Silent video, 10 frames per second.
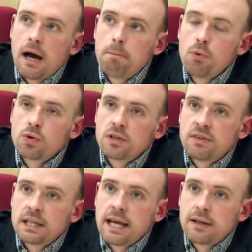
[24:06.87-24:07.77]
A board
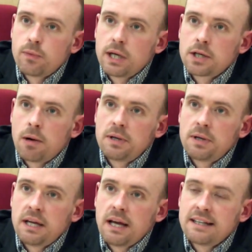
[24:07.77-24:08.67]
of a Delaware
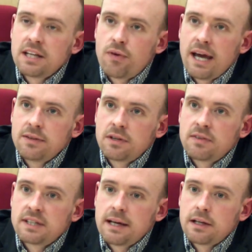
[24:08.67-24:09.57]
company, a director
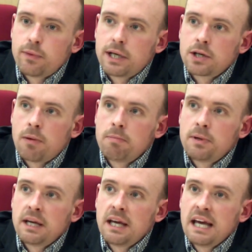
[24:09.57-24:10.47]
of a Delaware
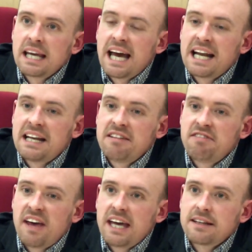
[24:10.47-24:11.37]
company, can in
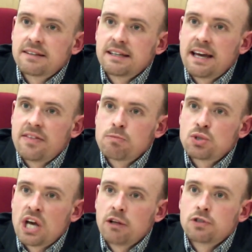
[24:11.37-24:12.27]
effect get
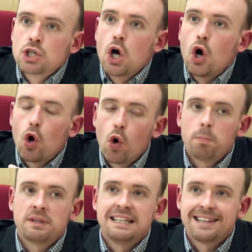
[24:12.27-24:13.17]
themselves
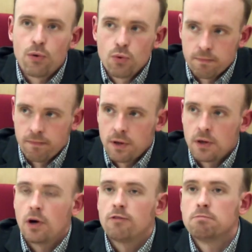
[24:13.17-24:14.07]
opted out
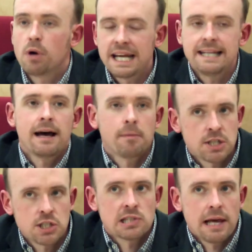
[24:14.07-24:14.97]
of money
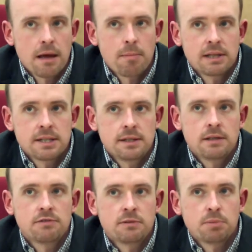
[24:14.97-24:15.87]
damages
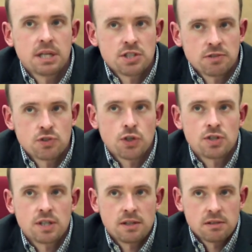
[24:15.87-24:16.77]
liability for breach of
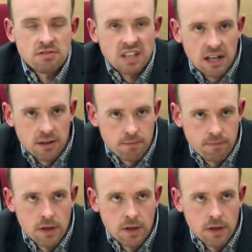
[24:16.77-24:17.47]
duty of care.